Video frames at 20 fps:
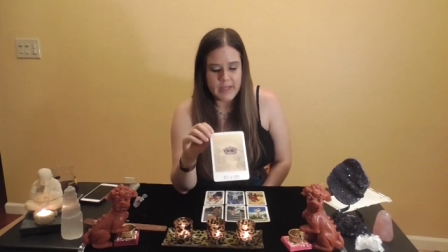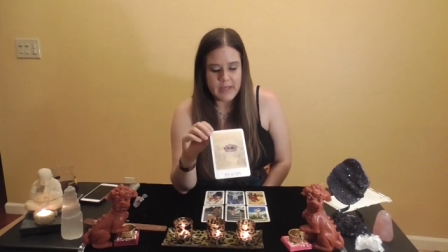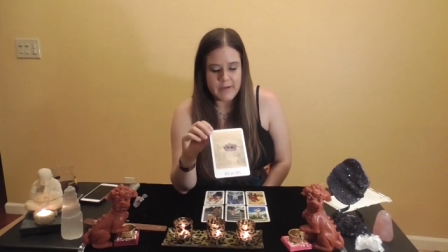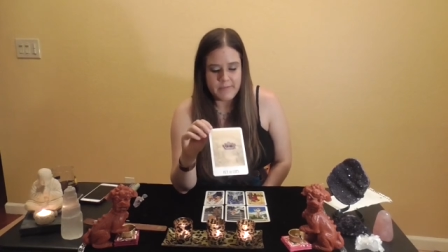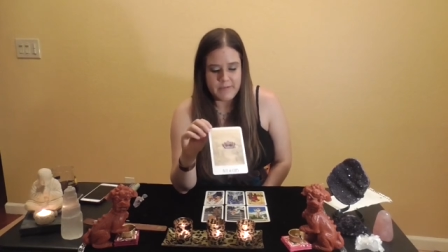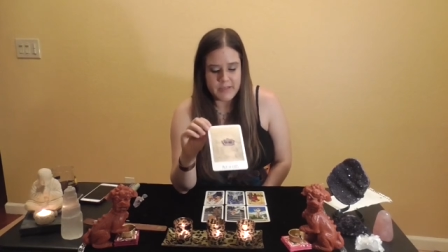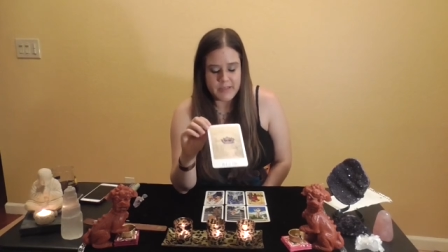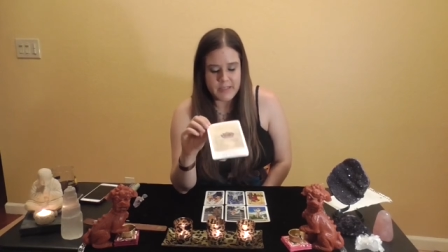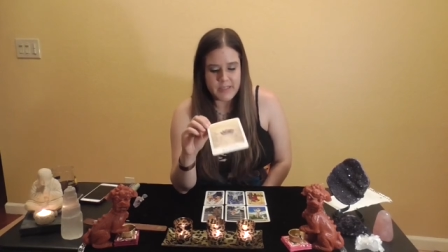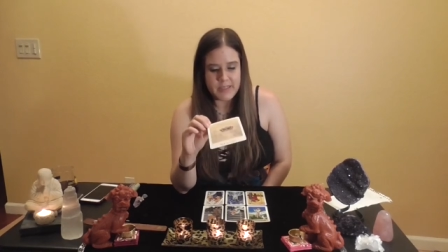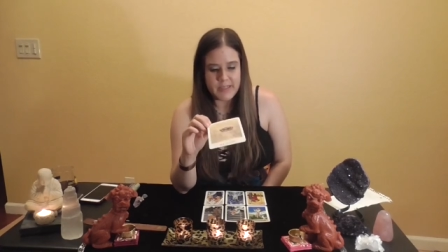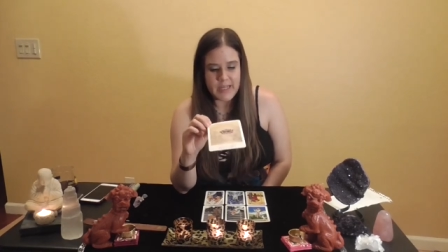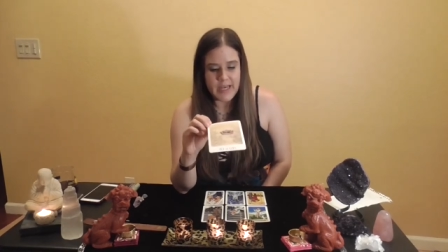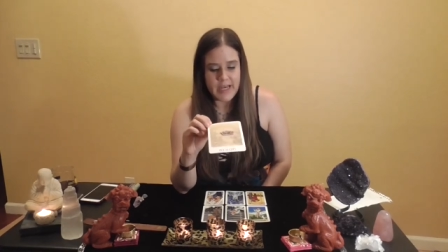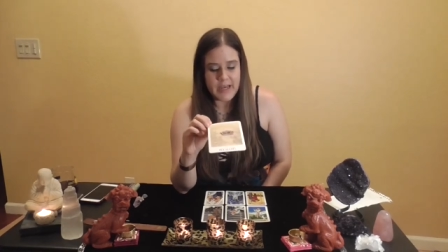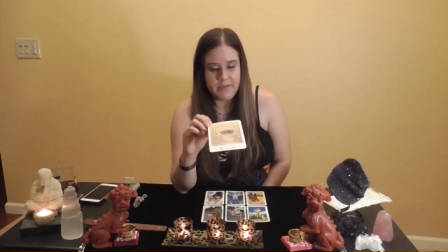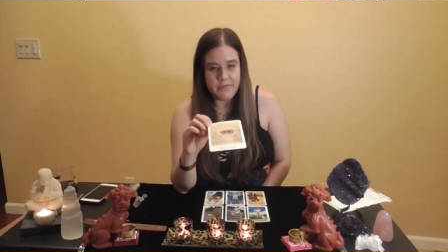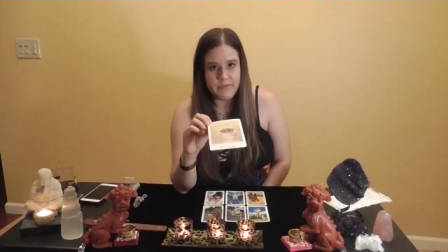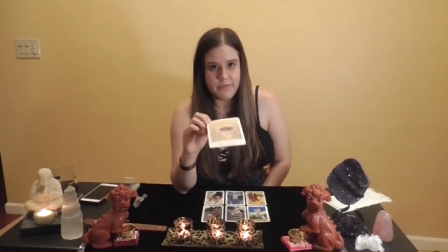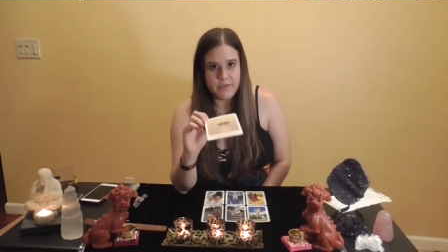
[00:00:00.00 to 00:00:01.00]
if it's
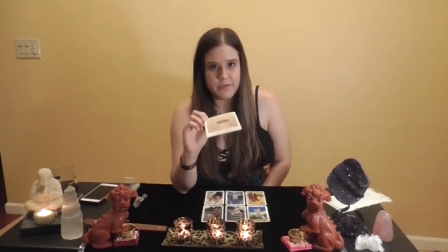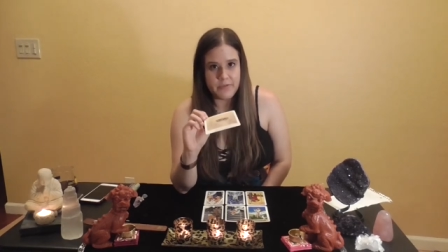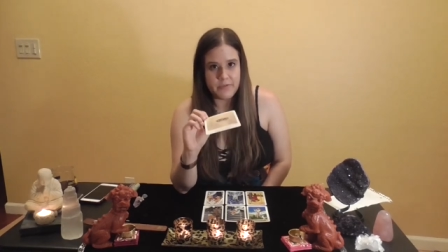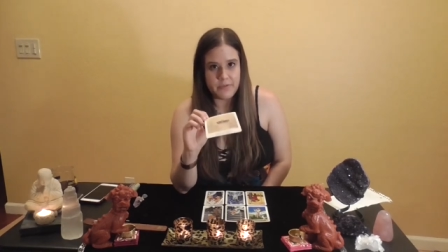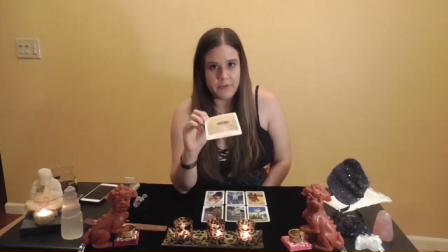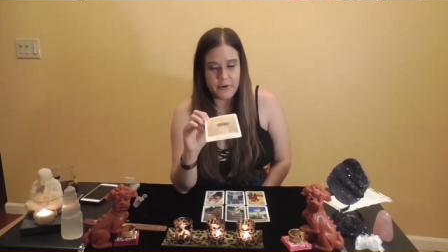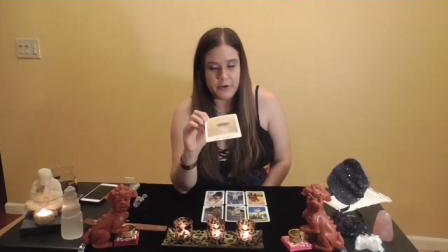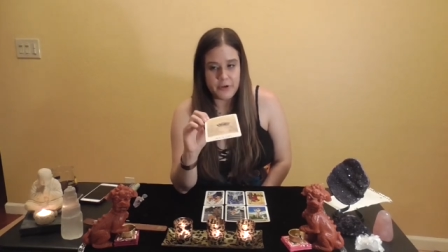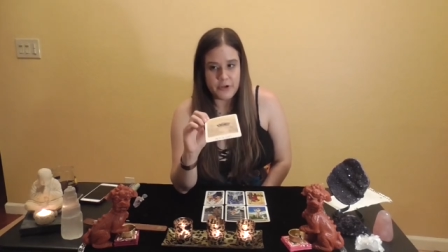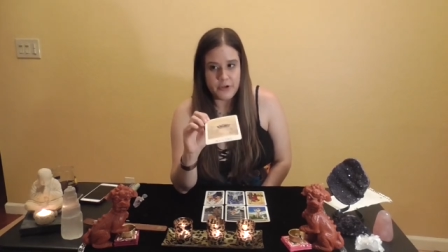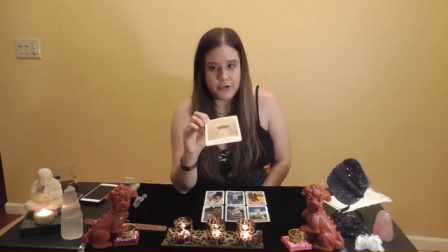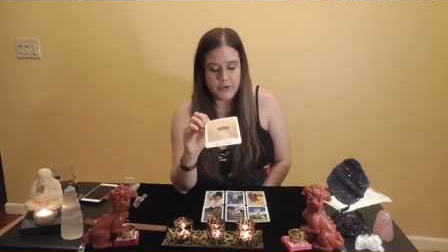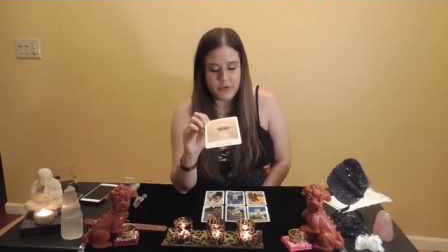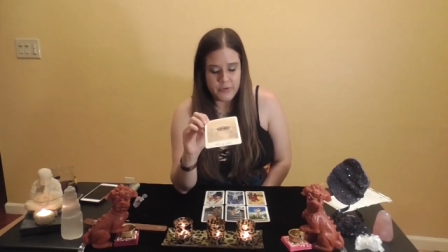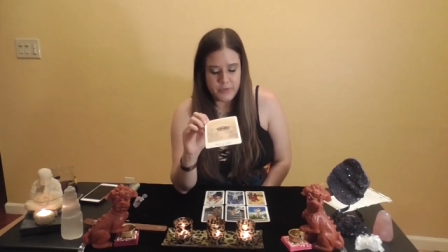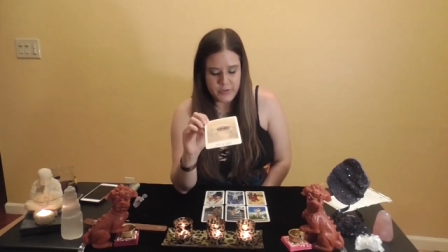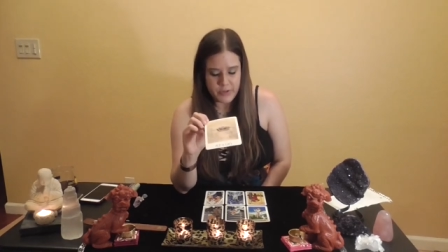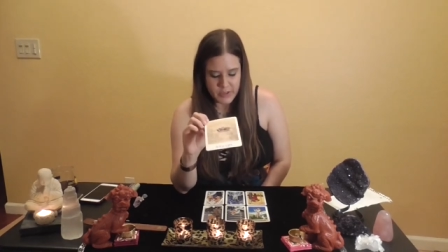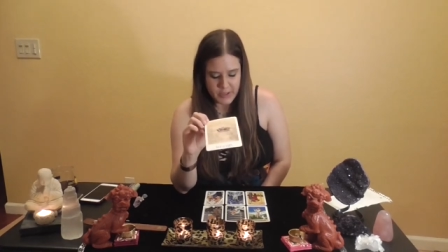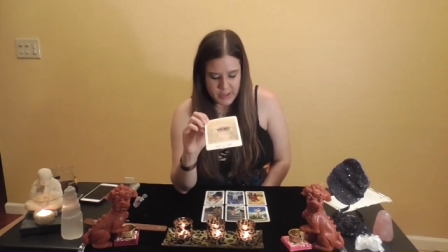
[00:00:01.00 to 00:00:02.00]
safe for
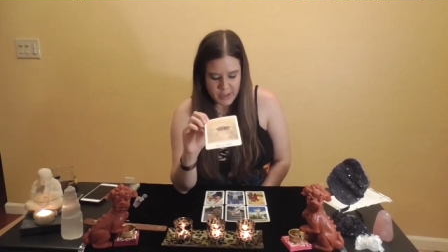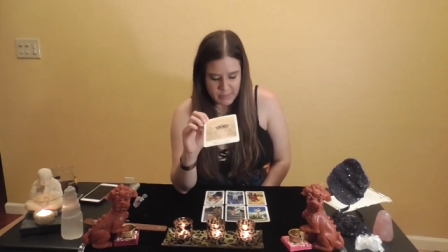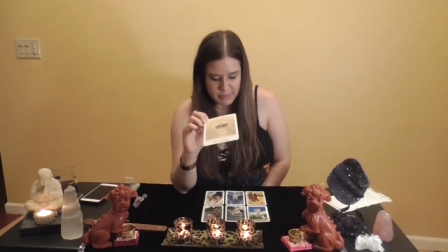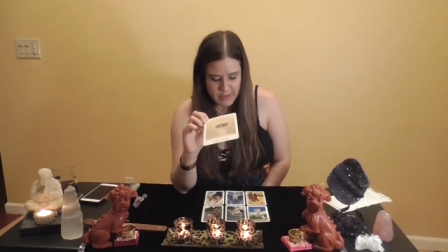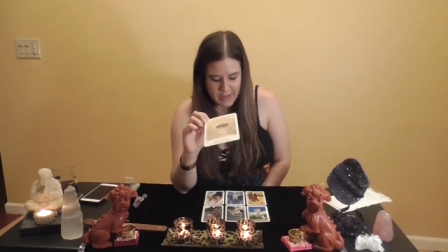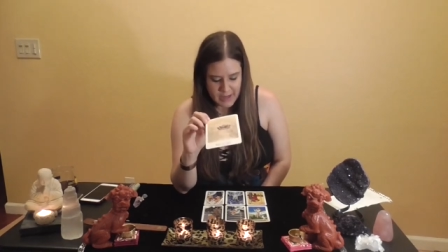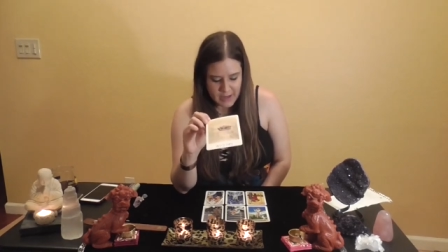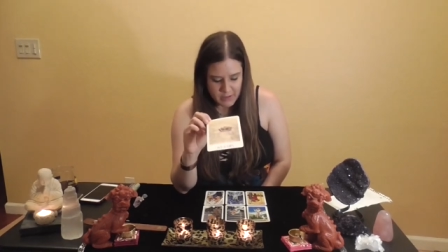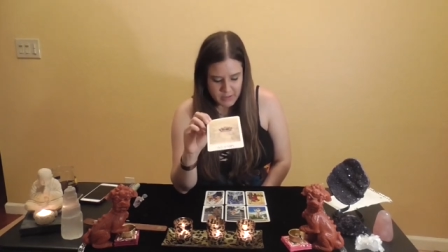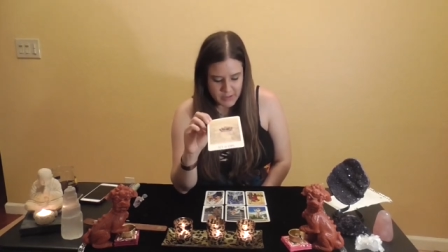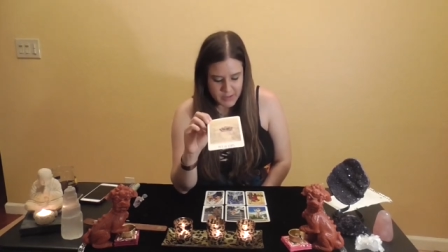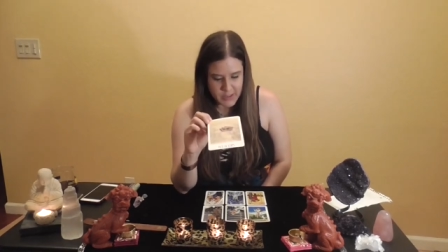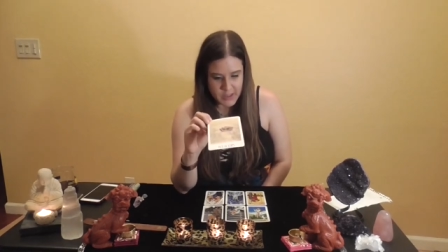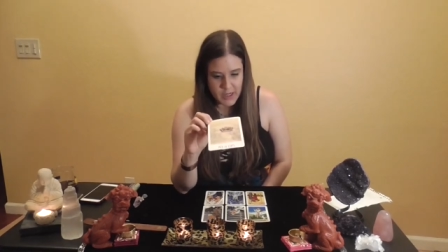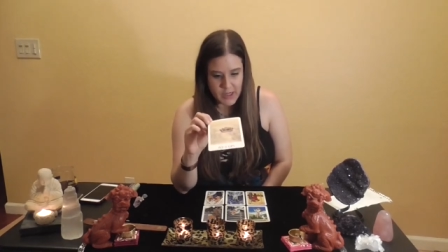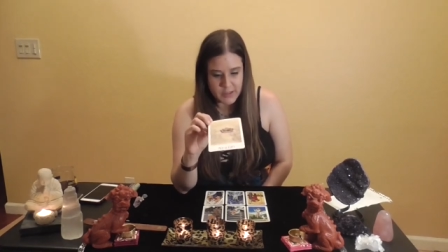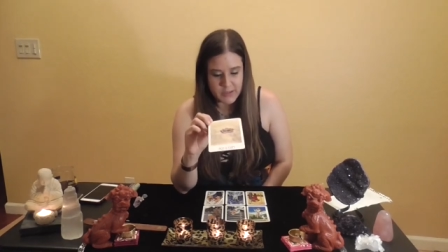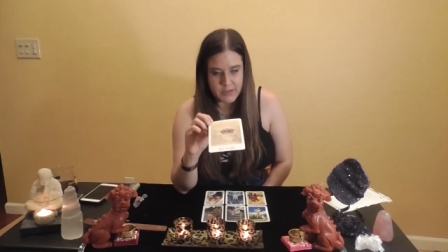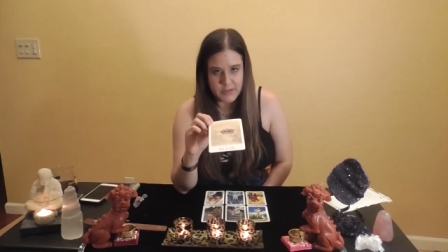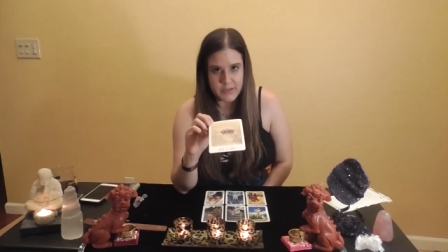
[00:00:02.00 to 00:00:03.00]
you to come out and
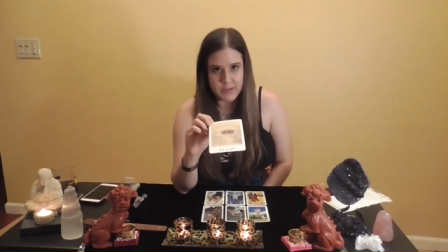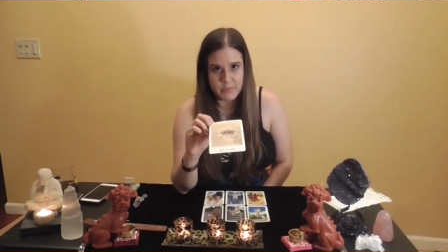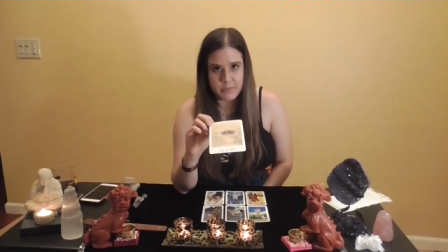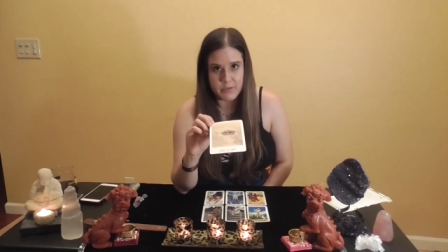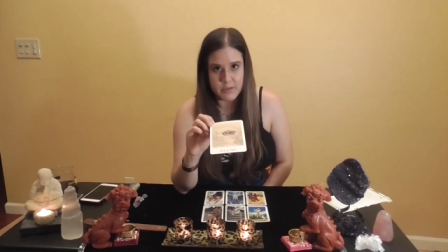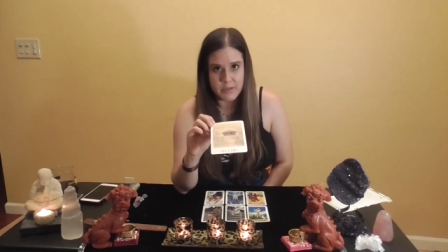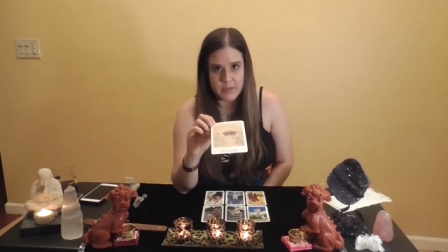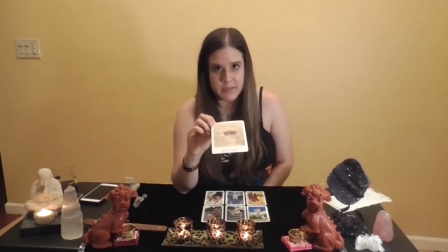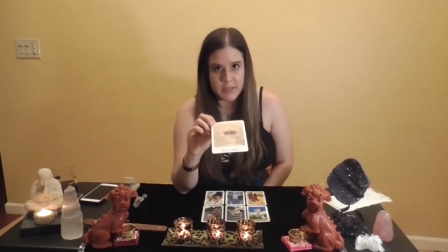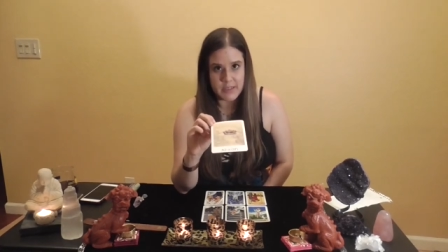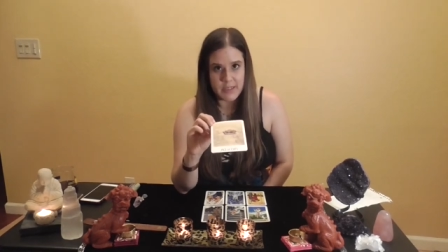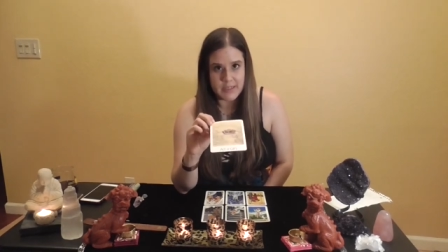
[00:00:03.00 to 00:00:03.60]
talk to this person.